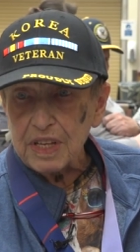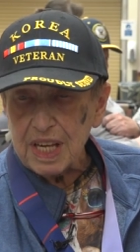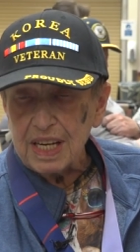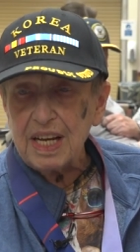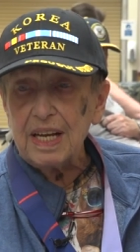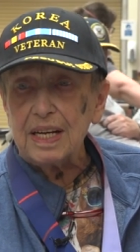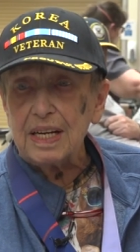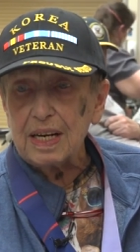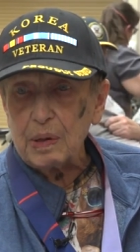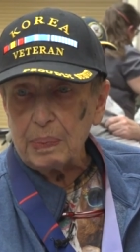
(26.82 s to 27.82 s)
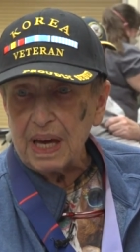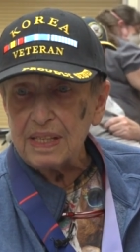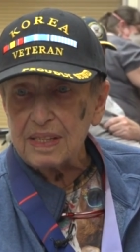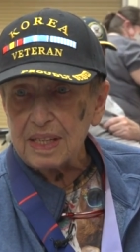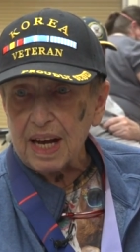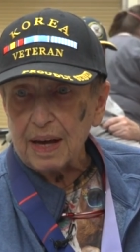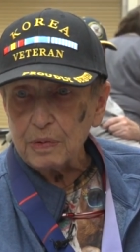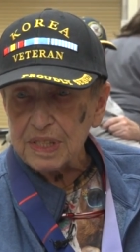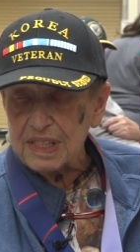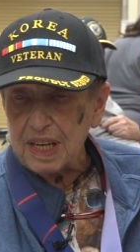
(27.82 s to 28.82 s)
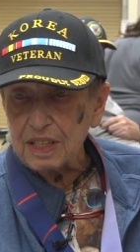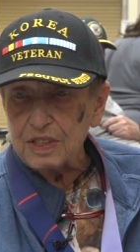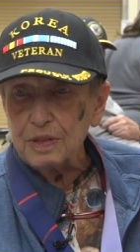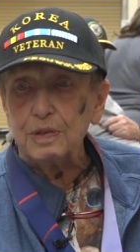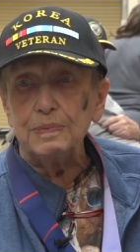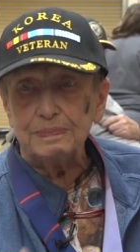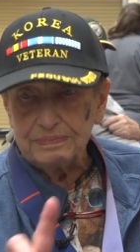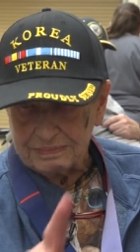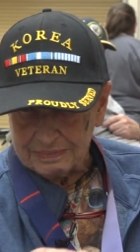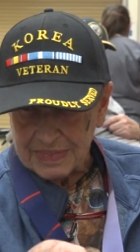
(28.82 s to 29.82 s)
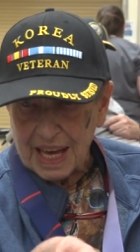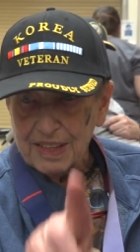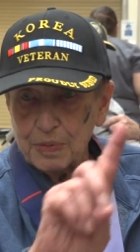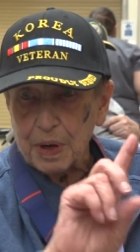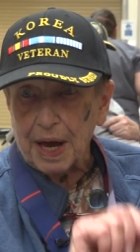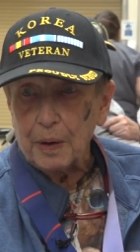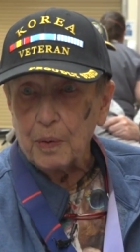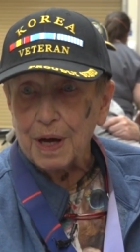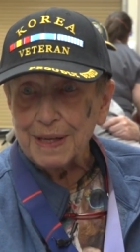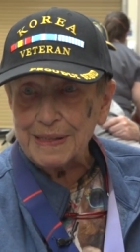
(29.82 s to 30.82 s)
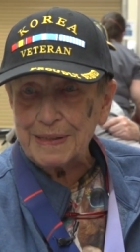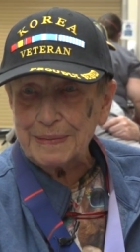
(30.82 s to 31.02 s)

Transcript: they needed at a base that I was sent to, that's what I was.